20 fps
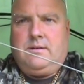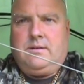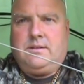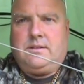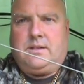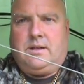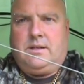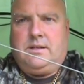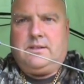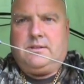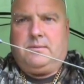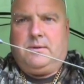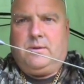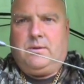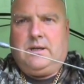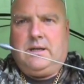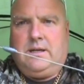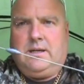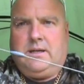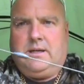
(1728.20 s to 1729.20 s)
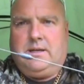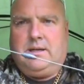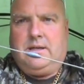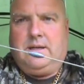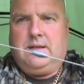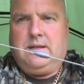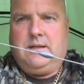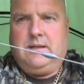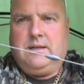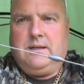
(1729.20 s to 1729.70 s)
slightly smaller.
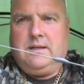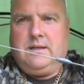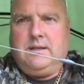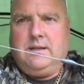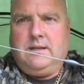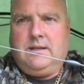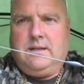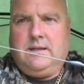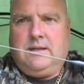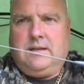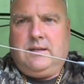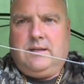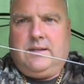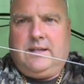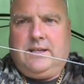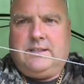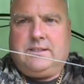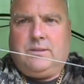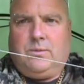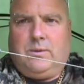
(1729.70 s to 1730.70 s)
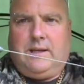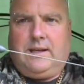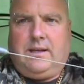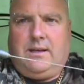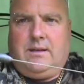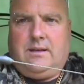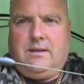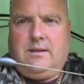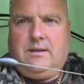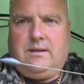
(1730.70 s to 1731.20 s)
There's the
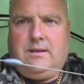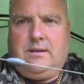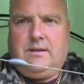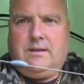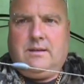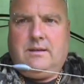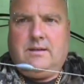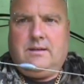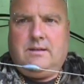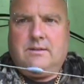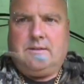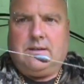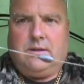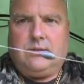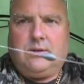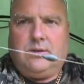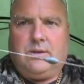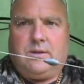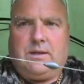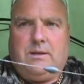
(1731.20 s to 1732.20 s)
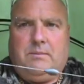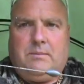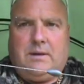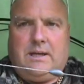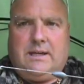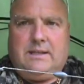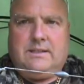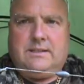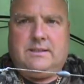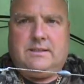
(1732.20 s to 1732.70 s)
weight to hold the hook in
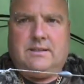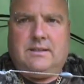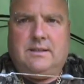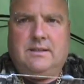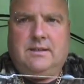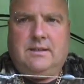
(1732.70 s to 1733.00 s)
place,